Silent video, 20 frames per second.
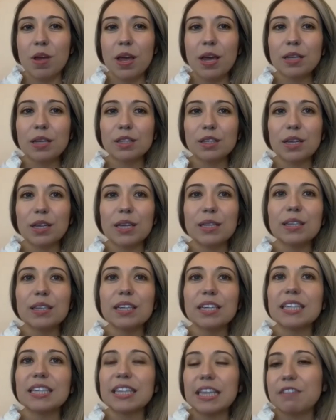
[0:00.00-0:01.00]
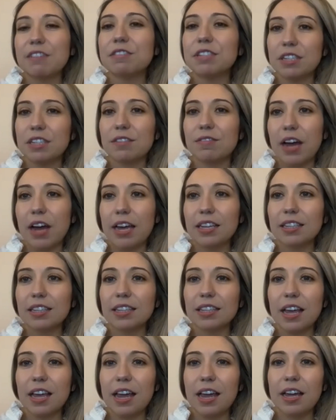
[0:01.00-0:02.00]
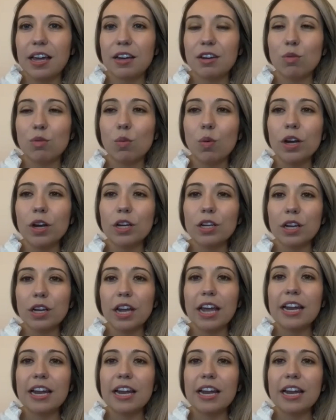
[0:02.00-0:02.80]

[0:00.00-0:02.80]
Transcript: it's like a safety device, and what it